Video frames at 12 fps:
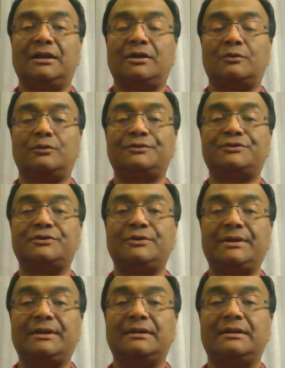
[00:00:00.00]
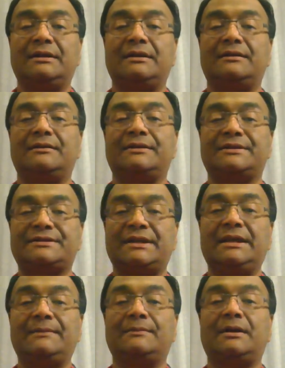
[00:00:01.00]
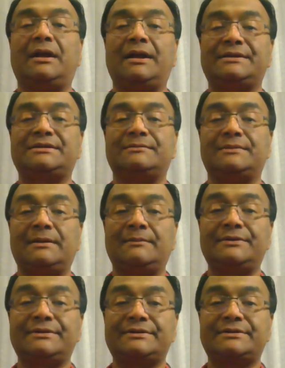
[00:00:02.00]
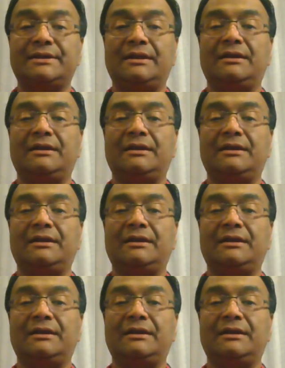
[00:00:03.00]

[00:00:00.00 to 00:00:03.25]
are all doing the same item numbers.